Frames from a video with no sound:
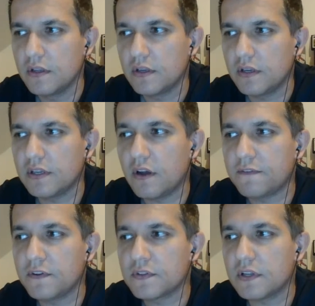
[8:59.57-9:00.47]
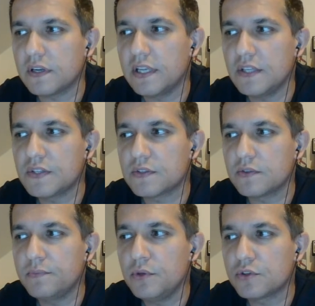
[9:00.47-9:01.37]
It often leads to
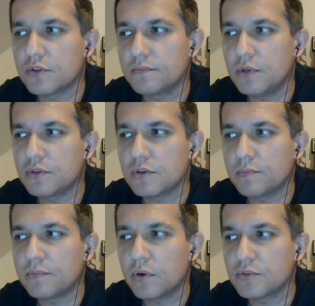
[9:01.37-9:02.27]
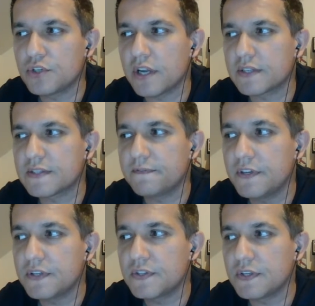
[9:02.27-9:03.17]
mutual projects,
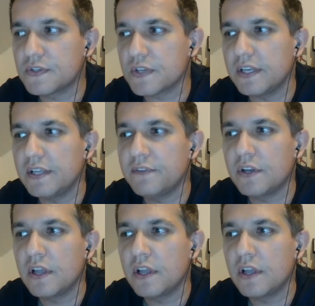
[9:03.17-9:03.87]
visits, and even